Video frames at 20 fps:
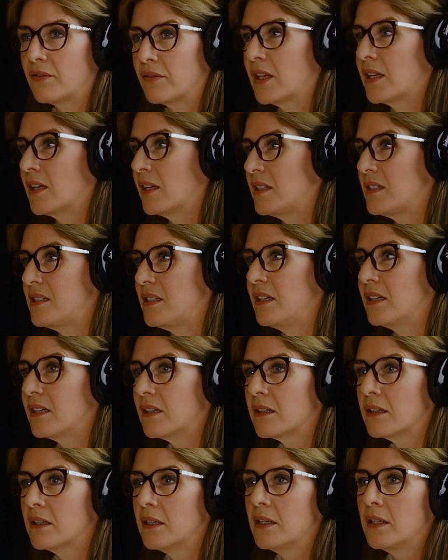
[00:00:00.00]
that
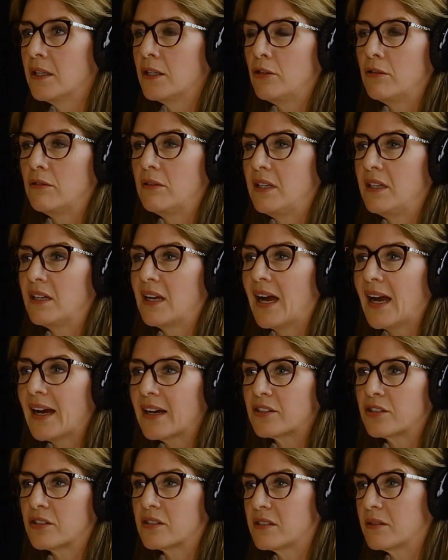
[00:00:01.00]
idea. You need
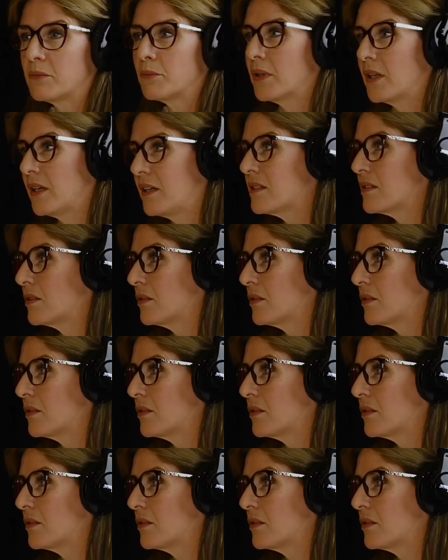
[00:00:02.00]
actors in place.